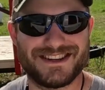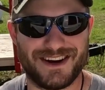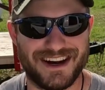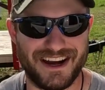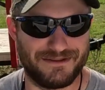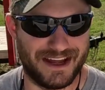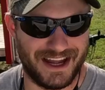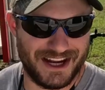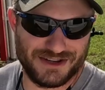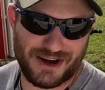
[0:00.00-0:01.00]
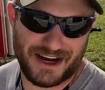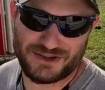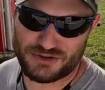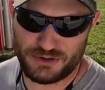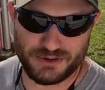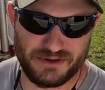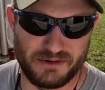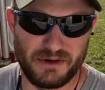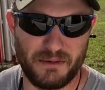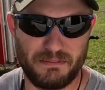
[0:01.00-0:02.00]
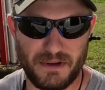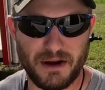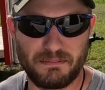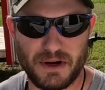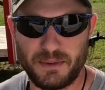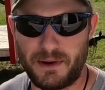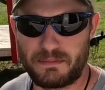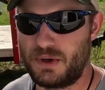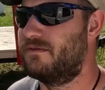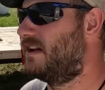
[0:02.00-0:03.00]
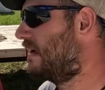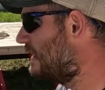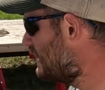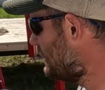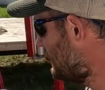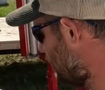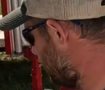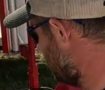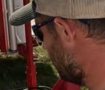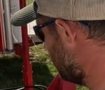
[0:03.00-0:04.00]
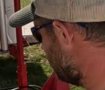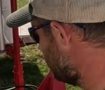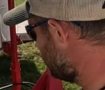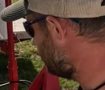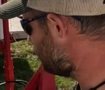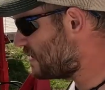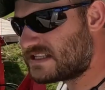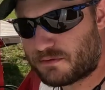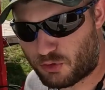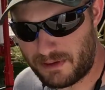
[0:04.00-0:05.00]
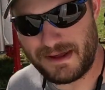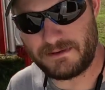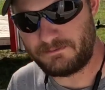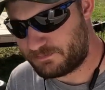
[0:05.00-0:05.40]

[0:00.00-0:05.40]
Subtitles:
are kind of a tried and true. They're a pretty well proven piece of equipment.